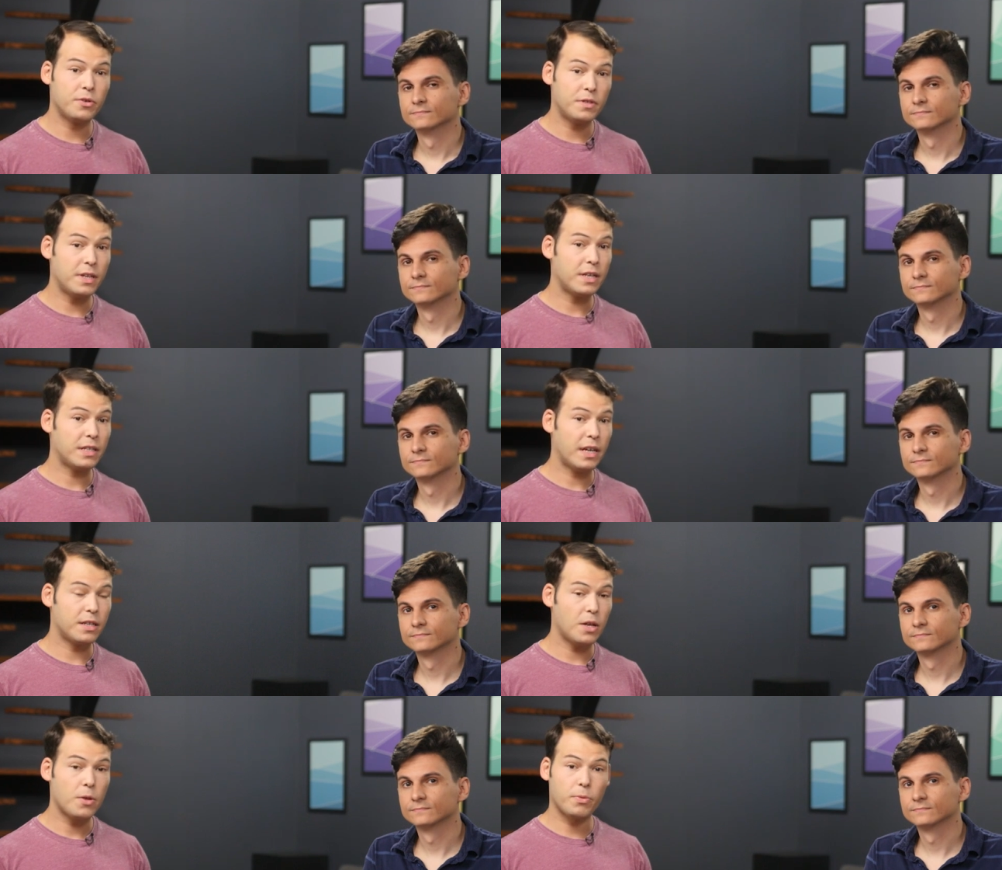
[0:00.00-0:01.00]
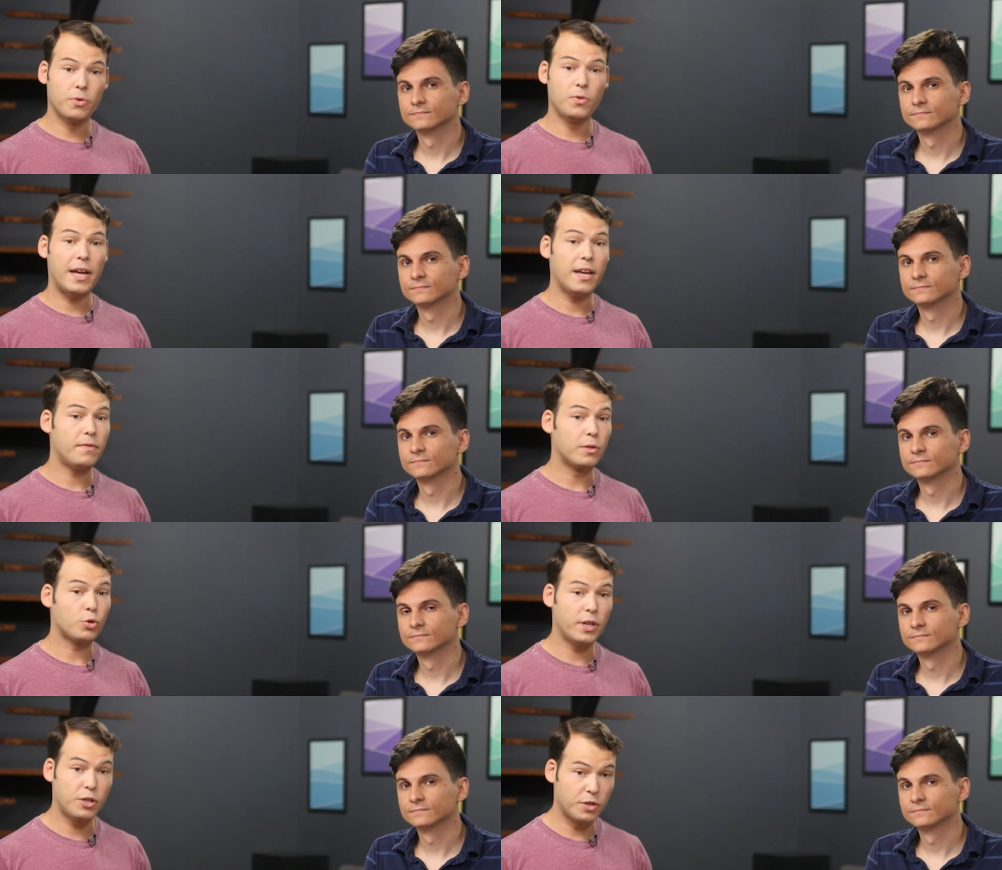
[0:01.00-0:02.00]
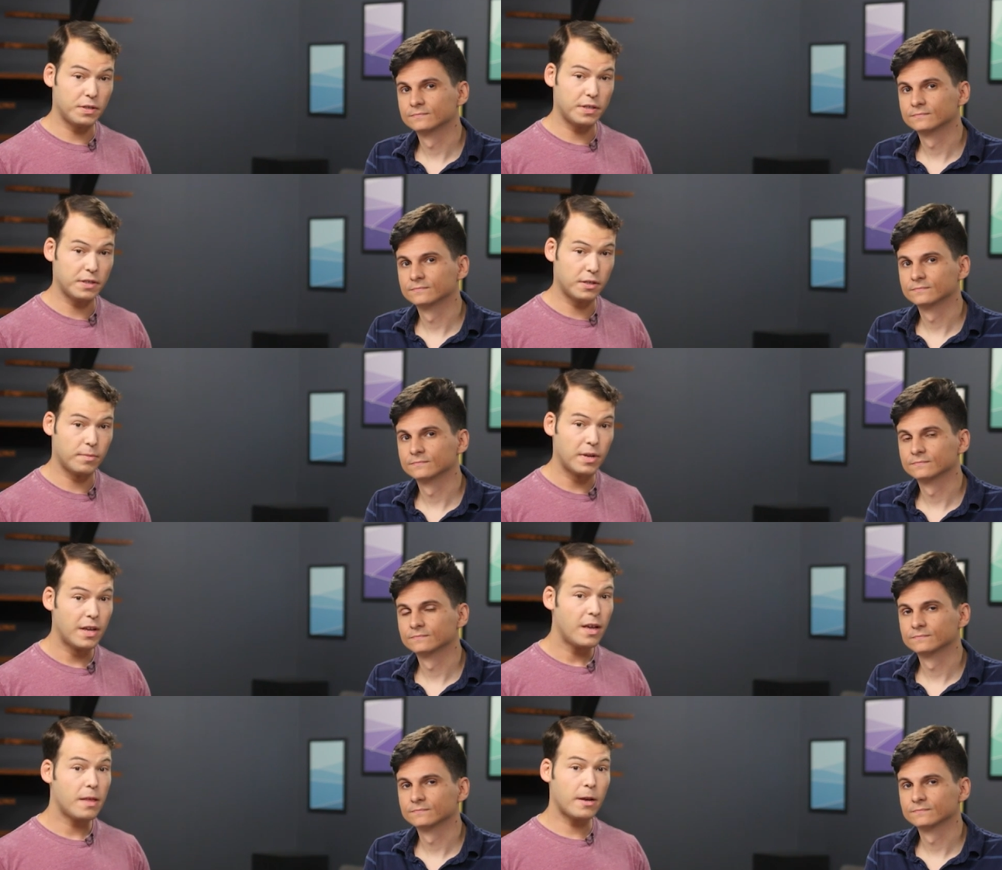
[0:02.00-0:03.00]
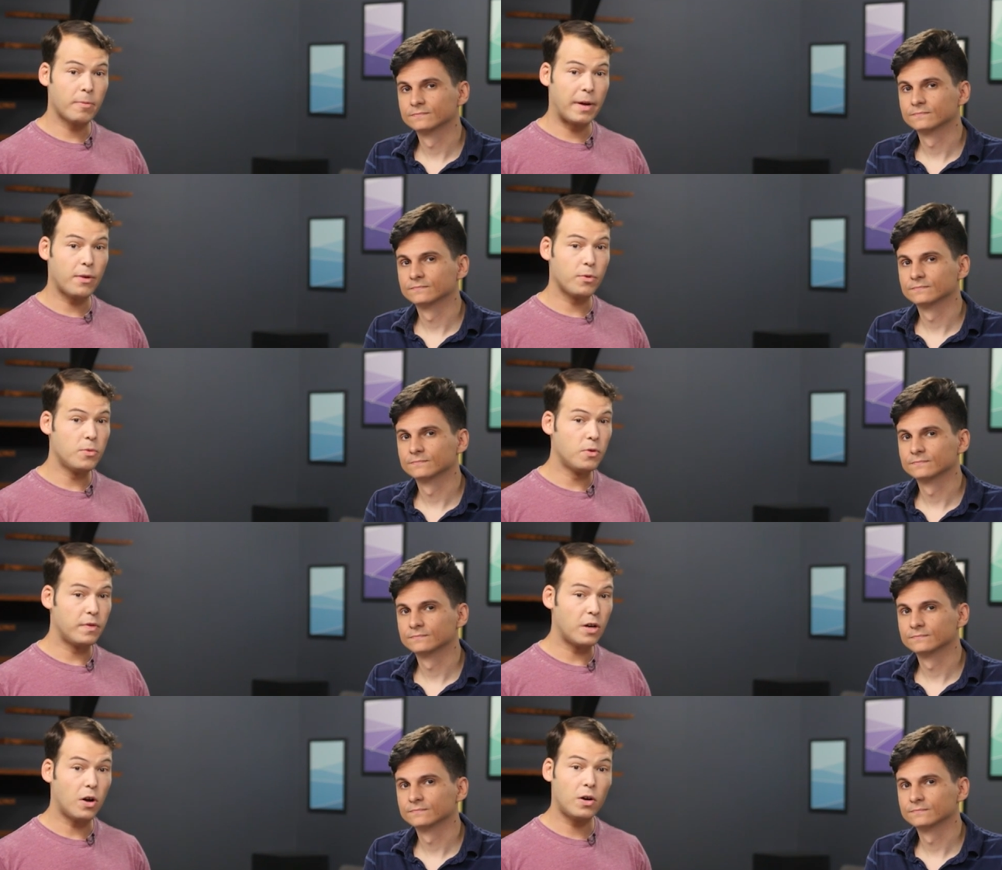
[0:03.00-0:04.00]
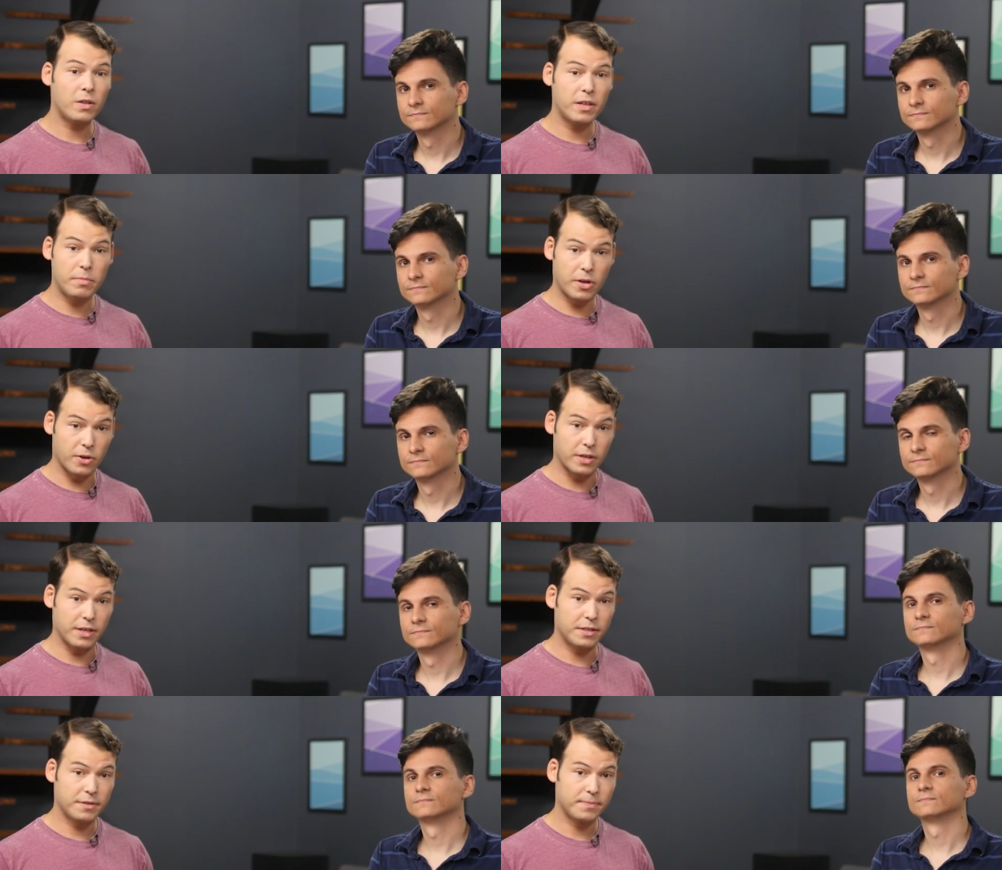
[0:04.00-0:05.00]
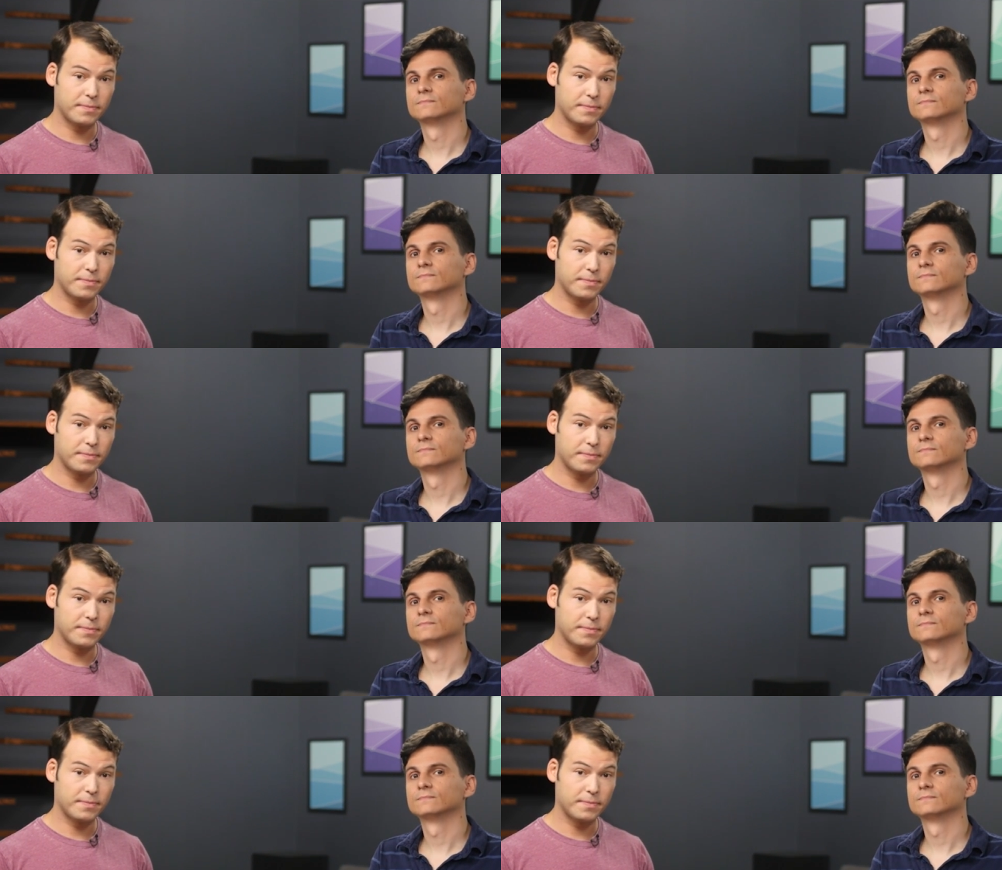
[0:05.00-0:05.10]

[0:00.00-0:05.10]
Speaker 1: your CSS through a filtration system thereby removing all impurities.